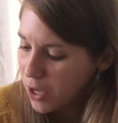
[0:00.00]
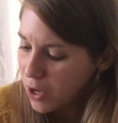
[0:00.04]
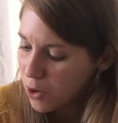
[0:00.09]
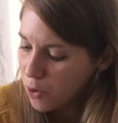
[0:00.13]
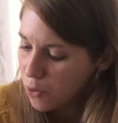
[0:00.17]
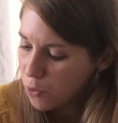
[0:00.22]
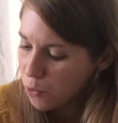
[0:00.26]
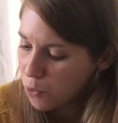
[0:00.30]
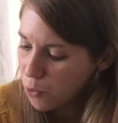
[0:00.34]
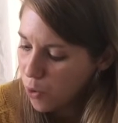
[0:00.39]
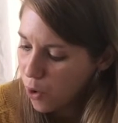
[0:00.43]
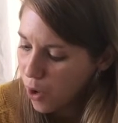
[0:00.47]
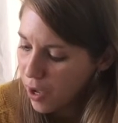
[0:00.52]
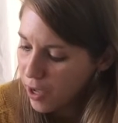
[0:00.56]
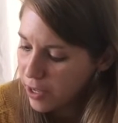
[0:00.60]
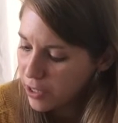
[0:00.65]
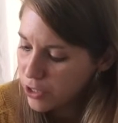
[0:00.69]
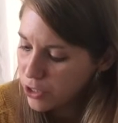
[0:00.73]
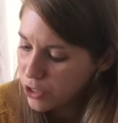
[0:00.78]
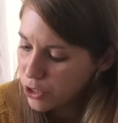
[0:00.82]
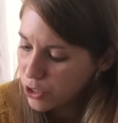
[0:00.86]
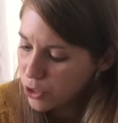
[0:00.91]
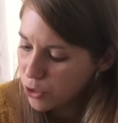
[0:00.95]
1,
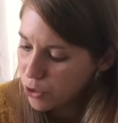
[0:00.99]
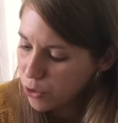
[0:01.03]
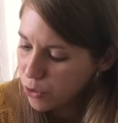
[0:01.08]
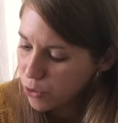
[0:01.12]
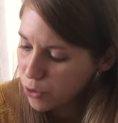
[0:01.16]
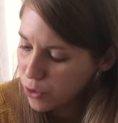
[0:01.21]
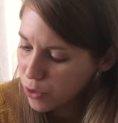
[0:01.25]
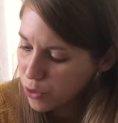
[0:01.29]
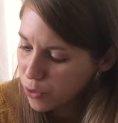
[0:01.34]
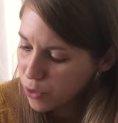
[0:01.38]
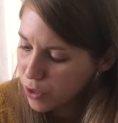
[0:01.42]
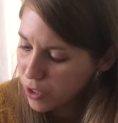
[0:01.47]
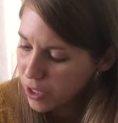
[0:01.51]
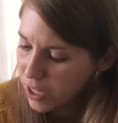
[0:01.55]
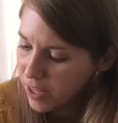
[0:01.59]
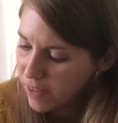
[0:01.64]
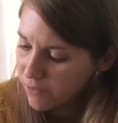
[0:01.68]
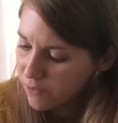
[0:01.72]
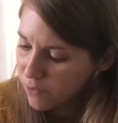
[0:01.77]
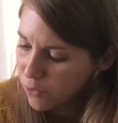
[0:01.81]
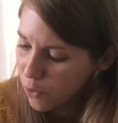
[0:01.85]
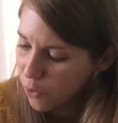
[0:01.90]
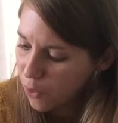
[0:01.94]
2, 3,
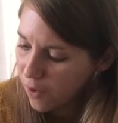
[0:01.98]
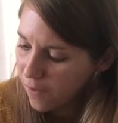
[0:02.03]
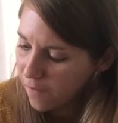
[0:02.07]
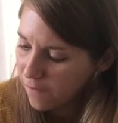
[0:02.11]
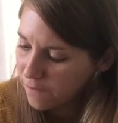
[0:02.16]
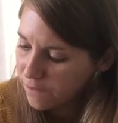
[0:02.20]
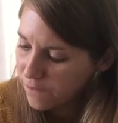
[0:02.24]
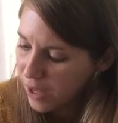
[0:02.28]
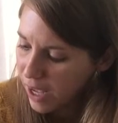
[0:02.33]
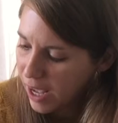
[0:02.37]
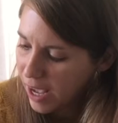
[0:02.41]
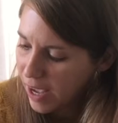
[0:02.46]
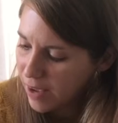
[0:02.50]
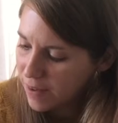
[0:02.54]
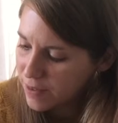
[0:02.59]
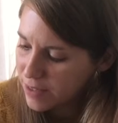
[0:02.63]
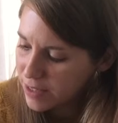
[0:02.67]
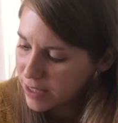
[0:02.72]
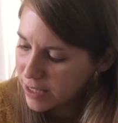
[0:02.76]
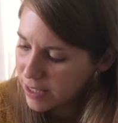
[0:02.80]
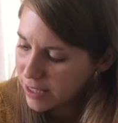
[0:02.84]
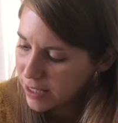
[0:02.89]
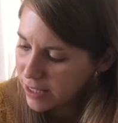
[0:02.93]
4, 5,
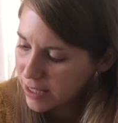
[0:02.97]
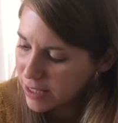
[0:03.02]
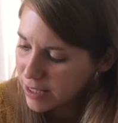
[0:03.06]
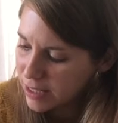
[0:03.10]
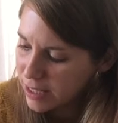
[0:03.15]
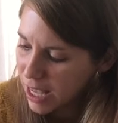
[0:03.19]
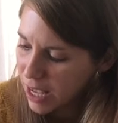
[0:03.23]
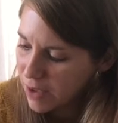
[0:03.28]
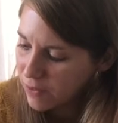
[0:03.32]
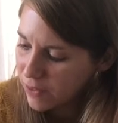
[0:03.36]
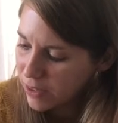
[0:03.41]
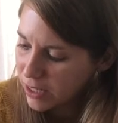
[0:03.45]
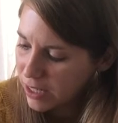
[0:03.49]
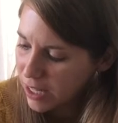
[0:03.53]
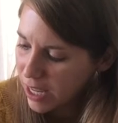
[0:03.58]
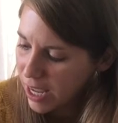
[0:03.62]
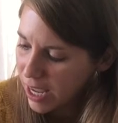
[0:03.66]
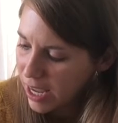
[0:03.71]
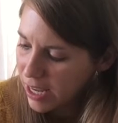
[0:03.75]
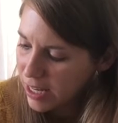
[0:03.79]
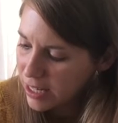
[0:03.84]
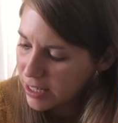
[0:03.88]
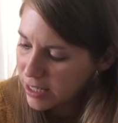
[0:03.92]
6, 7,
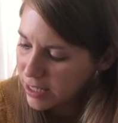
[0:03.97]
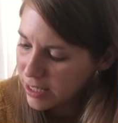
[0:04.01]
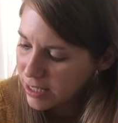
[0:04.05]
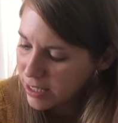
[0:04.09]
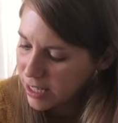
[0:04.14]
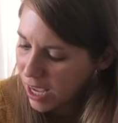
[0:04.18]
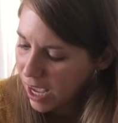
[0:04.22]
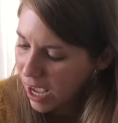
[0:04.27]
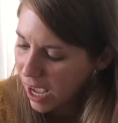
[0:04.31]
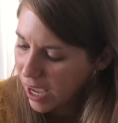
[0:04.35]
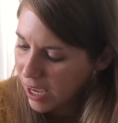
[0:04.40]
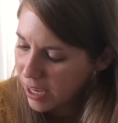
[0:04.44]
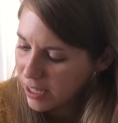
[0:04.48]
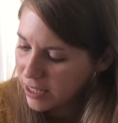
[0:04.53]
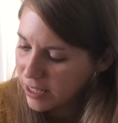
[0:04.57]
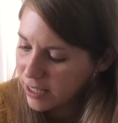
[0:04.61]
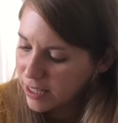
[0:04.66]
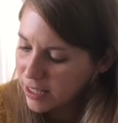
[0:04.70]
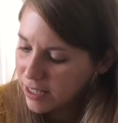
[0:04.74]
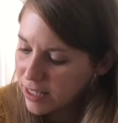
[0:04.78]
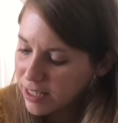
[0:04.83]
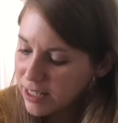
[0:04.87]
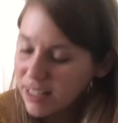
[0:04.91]
8, 9,
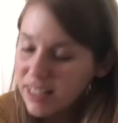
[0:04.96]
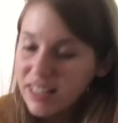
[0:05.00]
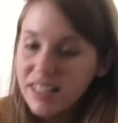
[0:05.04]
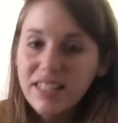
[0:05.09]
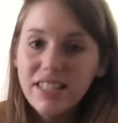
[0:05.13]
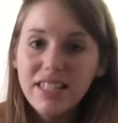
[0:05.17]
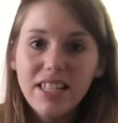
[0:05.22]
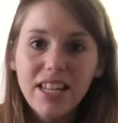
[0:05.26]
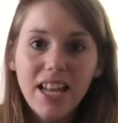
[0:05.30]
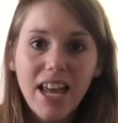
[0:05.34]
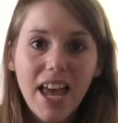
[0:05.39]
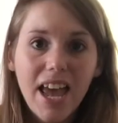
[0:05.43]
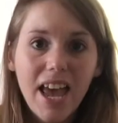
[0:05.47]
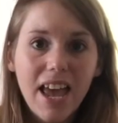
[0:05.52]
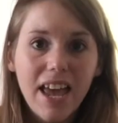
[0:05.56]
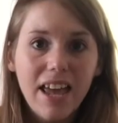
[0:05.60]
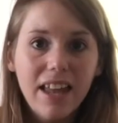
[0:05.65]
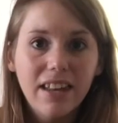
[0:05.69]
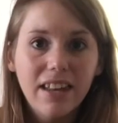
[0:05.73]
10.